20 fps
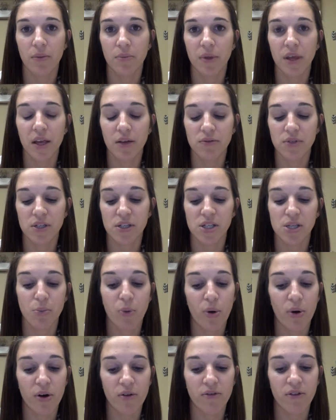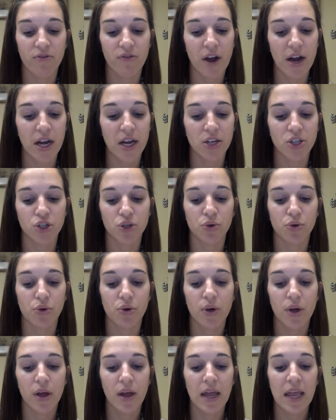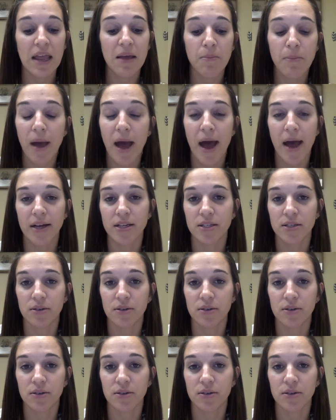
gives the support of the financial impact